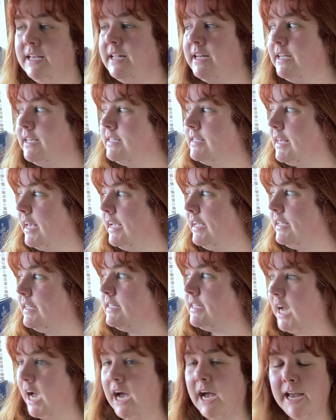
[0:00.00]
It is like
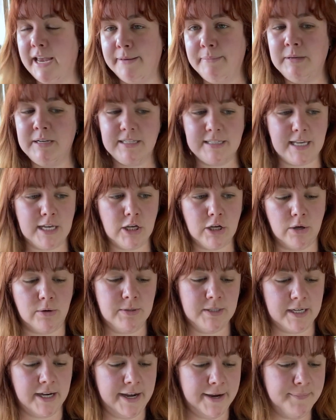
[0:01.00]
time. It is like go
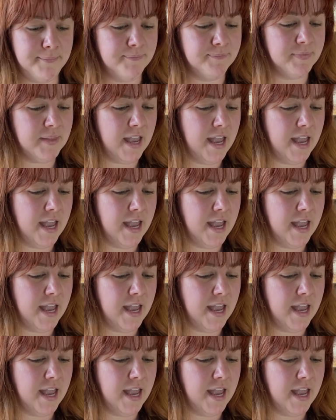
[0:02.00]
time.